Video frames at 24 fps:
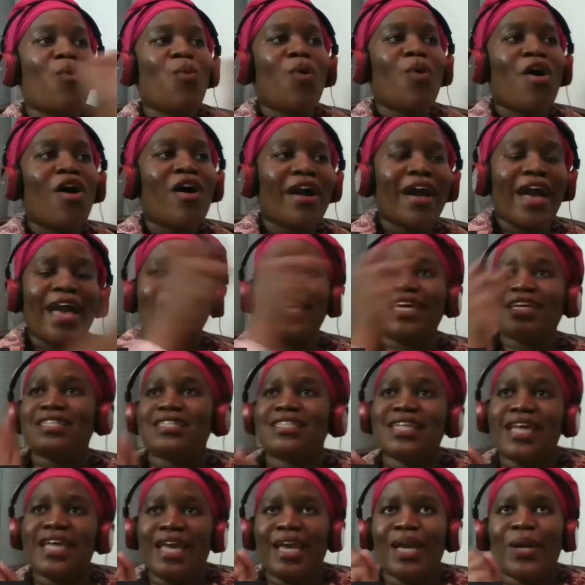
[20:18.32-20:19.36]
walk I
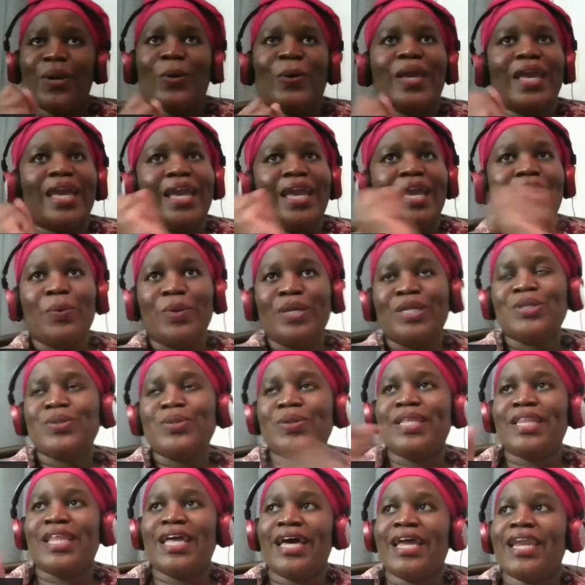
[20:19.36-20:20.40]
can take. Okay, we're
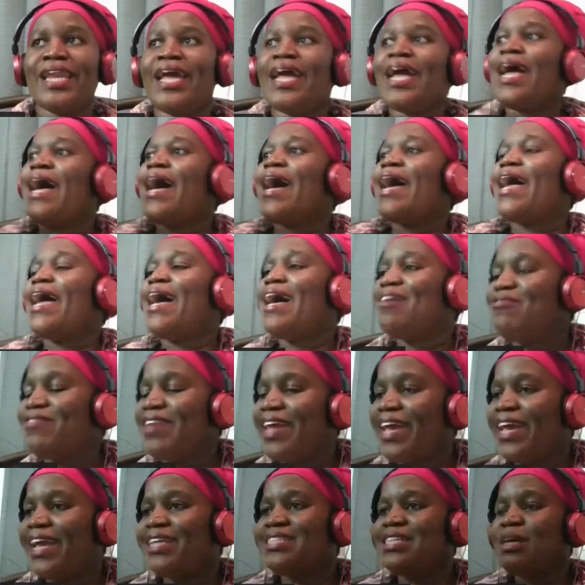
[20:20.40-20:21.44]
doing that. I
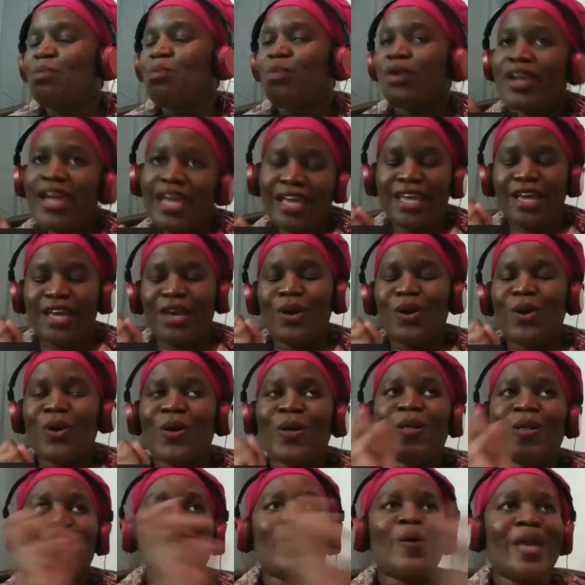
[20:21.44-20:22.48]
have like someone I can
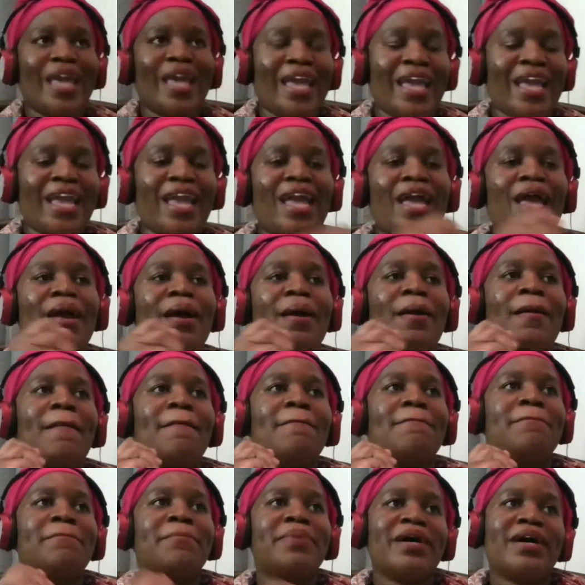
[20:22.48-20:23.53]
call. Okay.
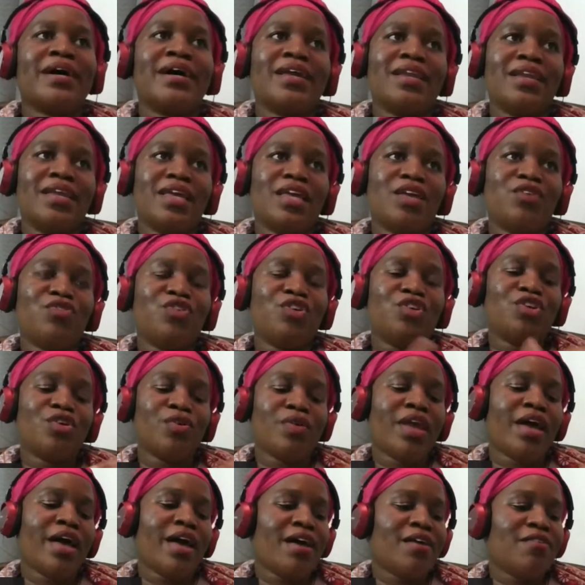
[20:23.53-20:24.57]
But if you
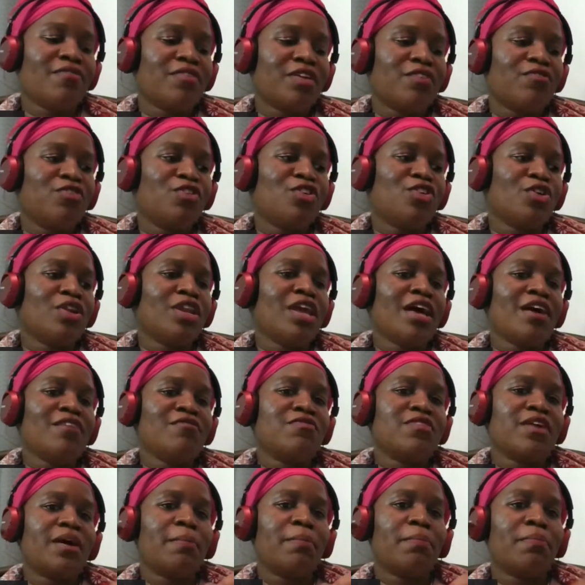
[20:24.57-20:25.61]
don't have
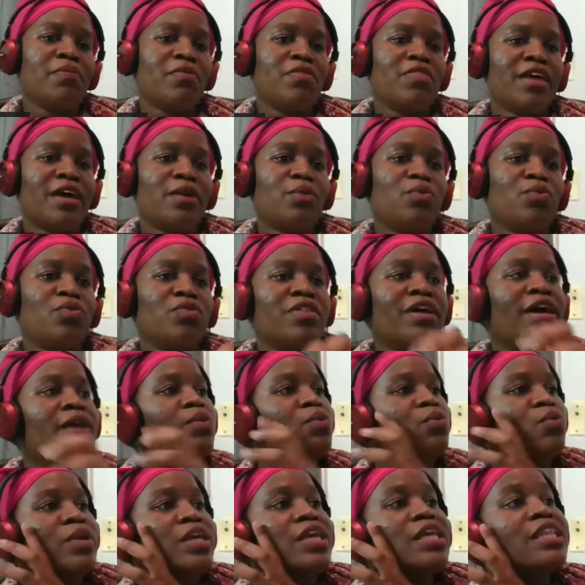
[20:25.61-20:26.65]

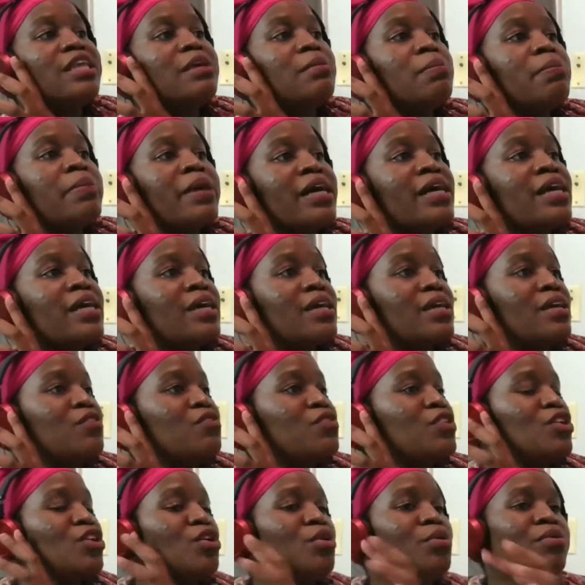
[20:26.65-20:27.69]
that weekly bucket,
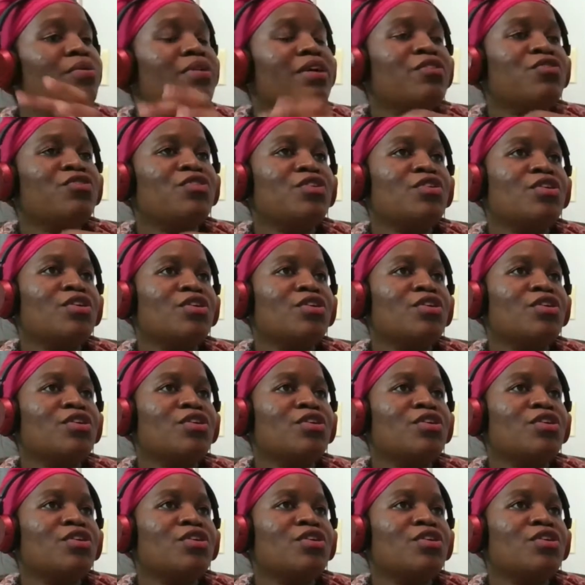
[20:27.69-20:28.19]
if you don't